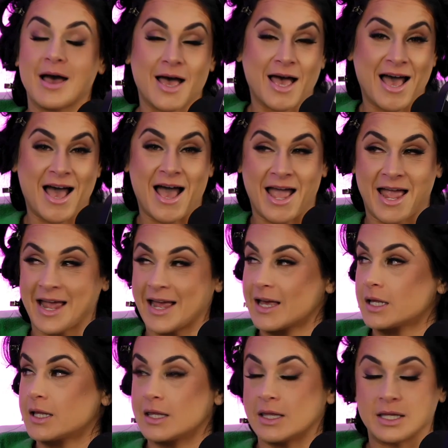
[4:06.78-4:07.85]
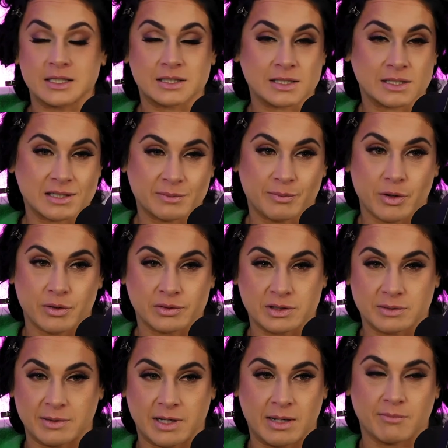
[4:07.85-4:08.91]
Hi, this is supposed
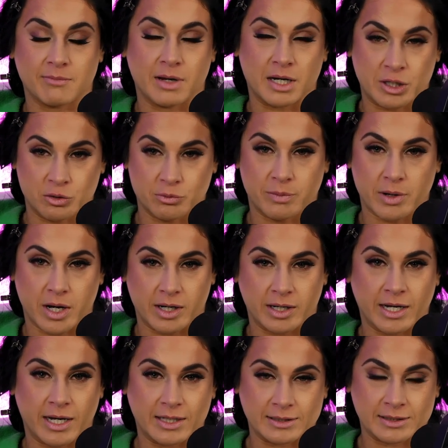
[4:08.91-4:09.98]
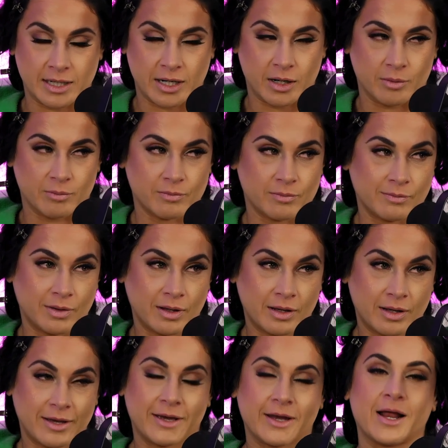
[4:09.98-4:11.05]
to be my new podcast setup.
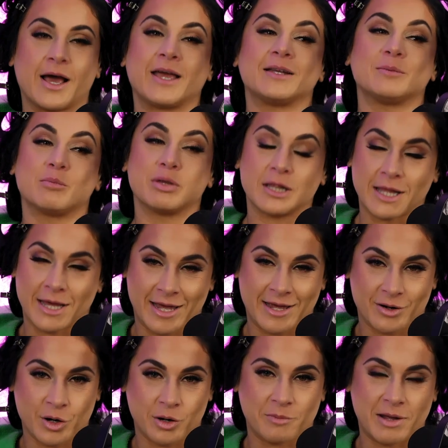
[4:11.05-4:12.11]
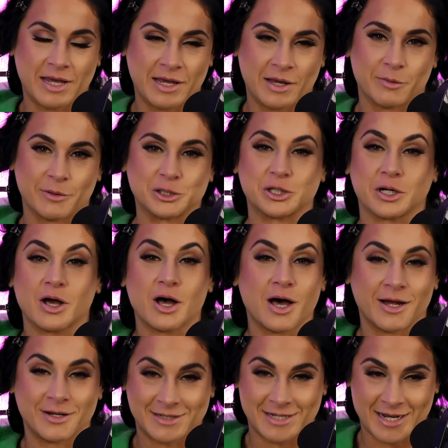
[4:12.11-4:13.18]
And I had planned on making a bunch of
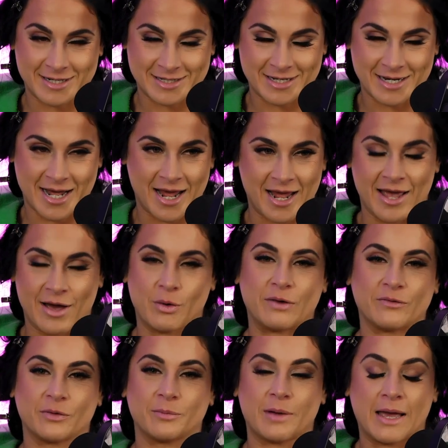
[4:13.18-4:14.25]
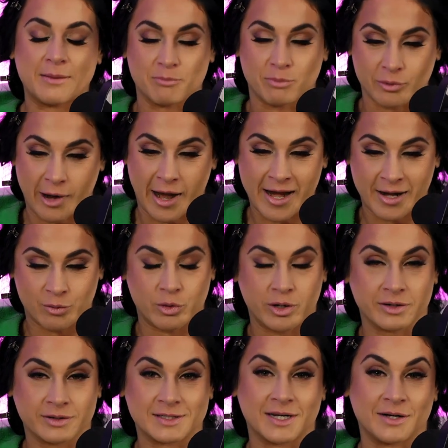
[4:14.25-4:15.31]
content today. However, my brain
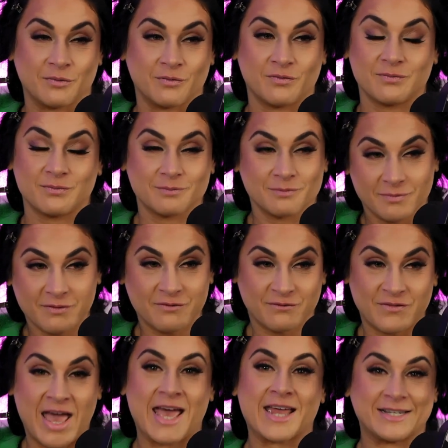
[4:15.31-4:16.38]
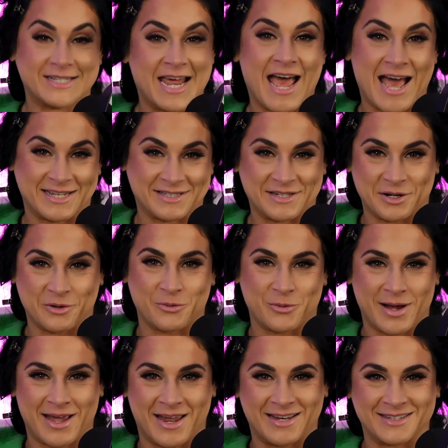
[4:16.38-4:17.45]
works in fantastic
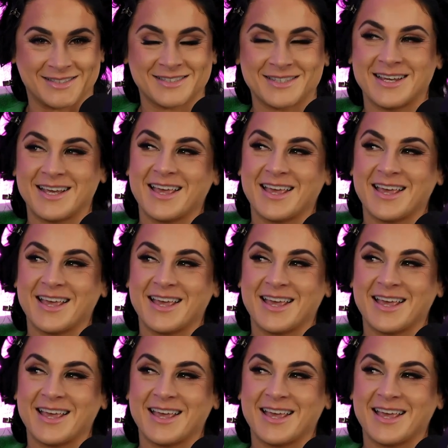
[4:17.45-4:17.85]
ways.